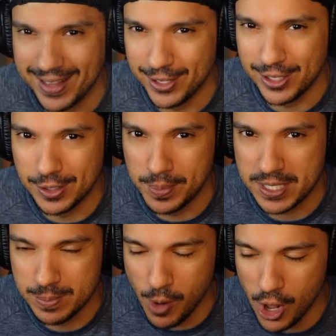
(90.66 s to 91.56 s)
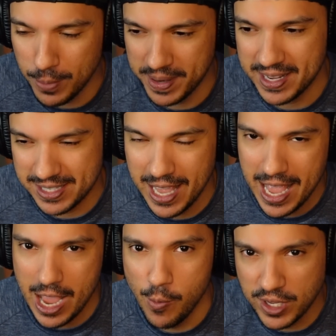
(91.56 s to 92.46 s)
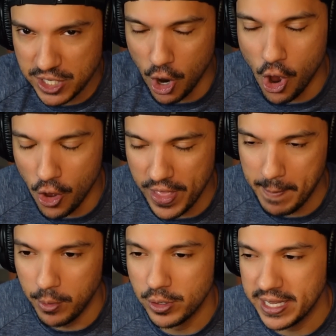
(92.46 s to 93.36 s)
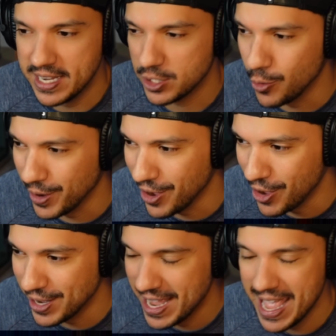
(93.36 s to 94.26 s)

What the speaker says: looks a little bit smaller because it wasn't all that bulkiness going on.